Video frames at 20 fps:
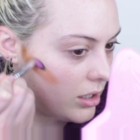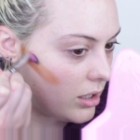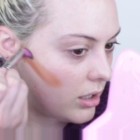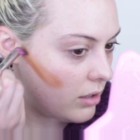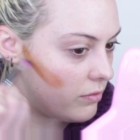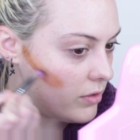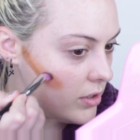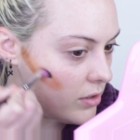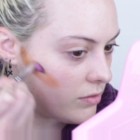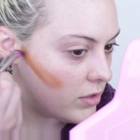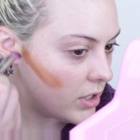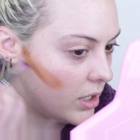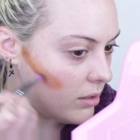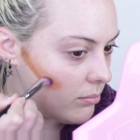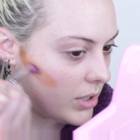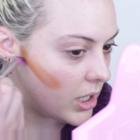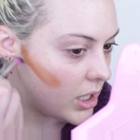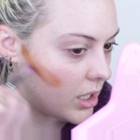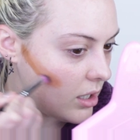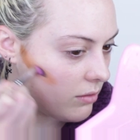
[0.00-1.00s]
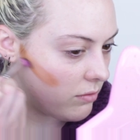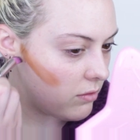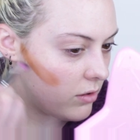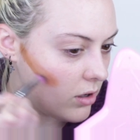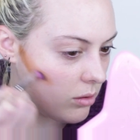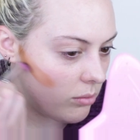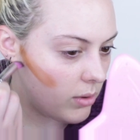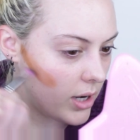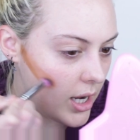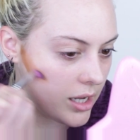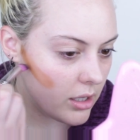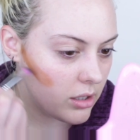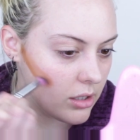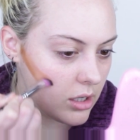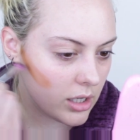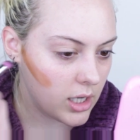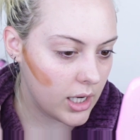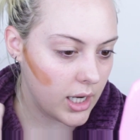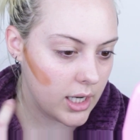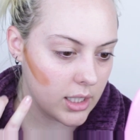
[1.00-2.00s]
If you've done makeup for a while,
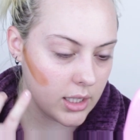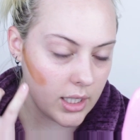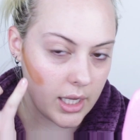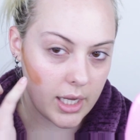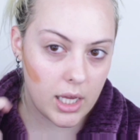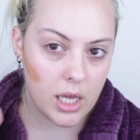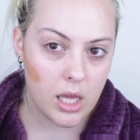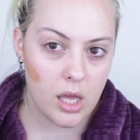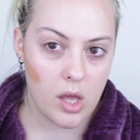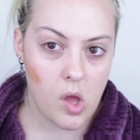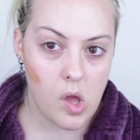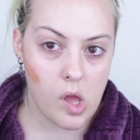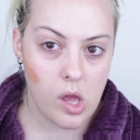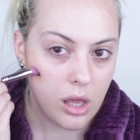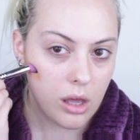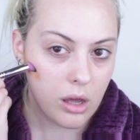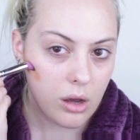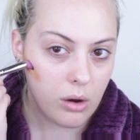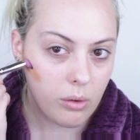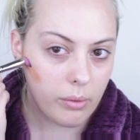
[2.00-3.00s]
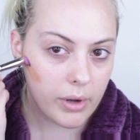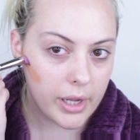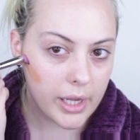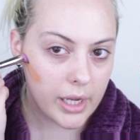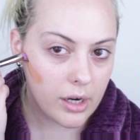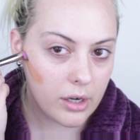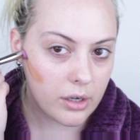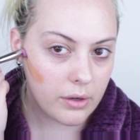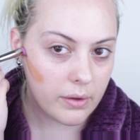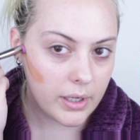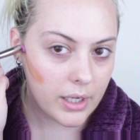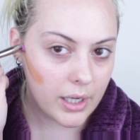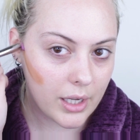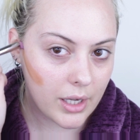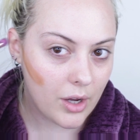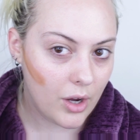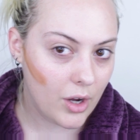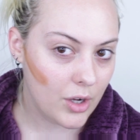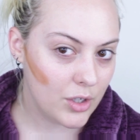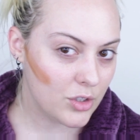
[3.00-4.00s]
you're kind of like, wait, you're doing
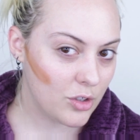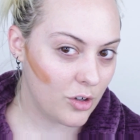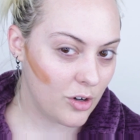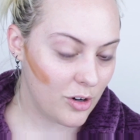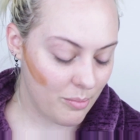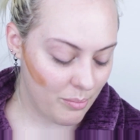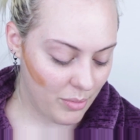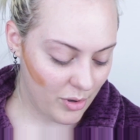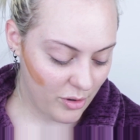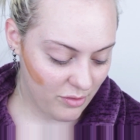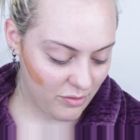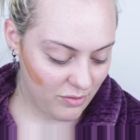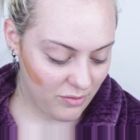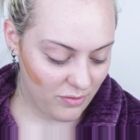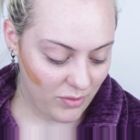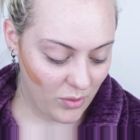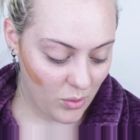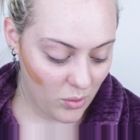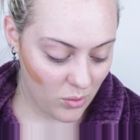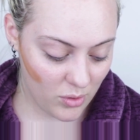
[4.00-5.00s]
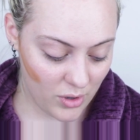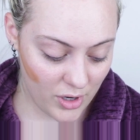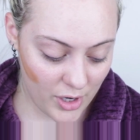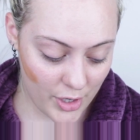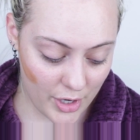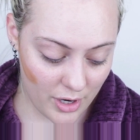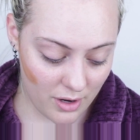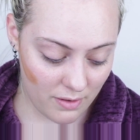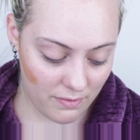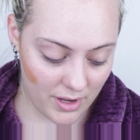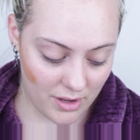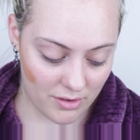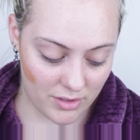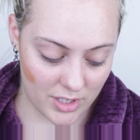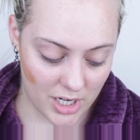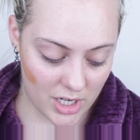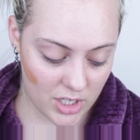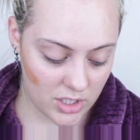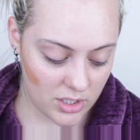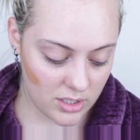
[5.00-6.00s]
contour before your
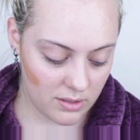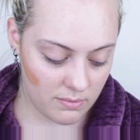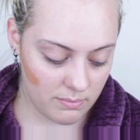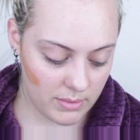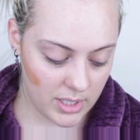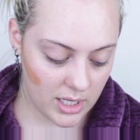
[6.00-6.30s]
foundation?